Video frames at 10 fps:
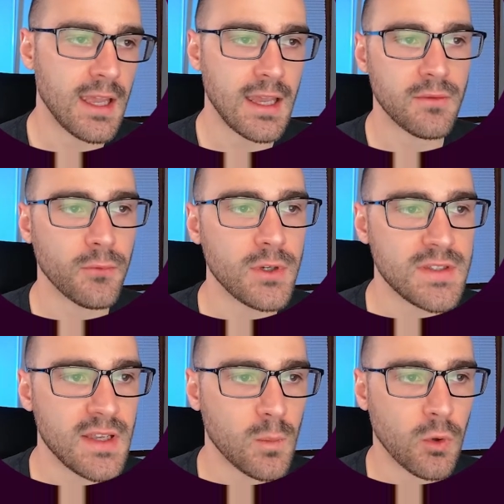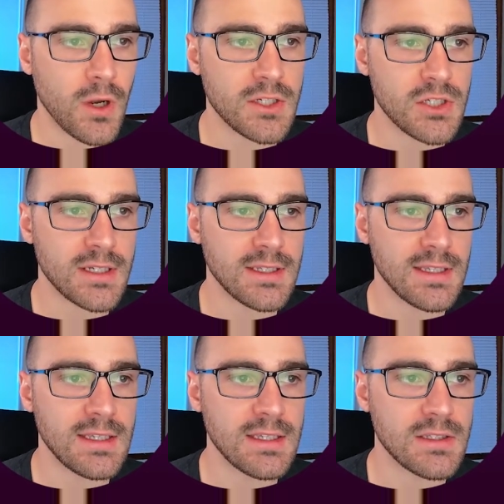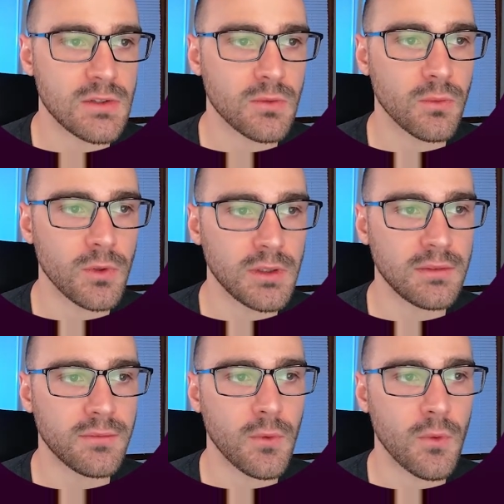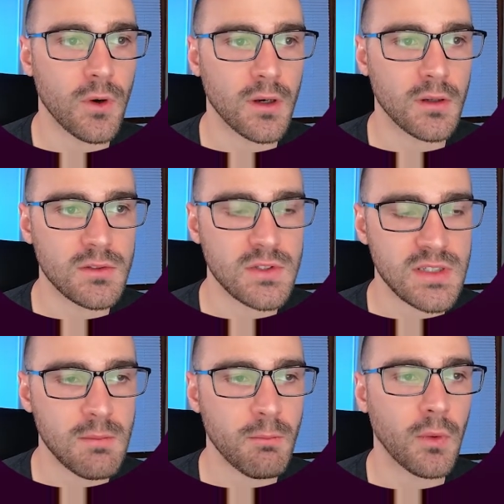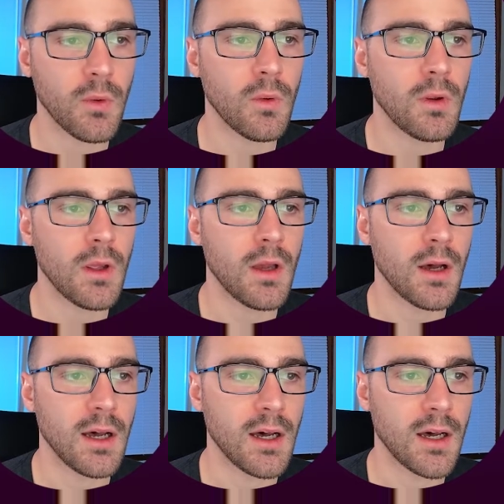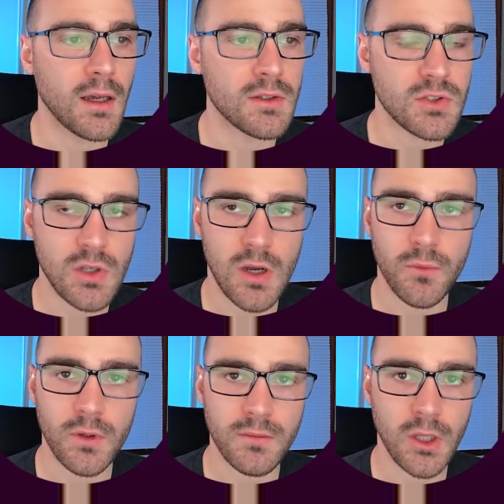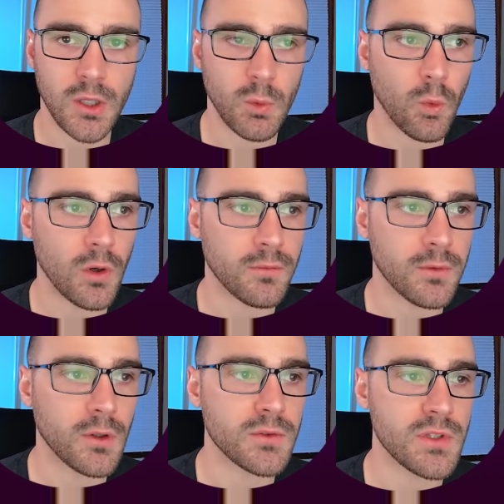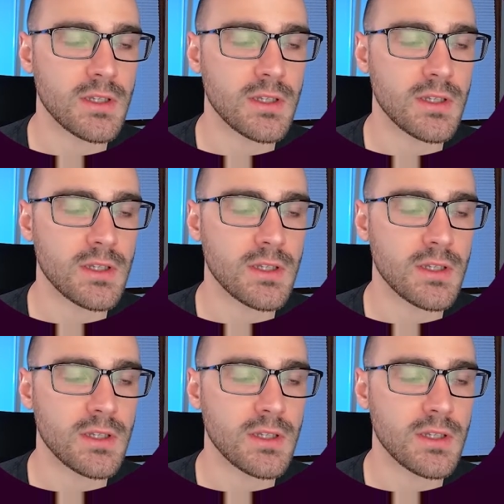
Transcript: And a freestyle project is really for simple Uh, software development workflows.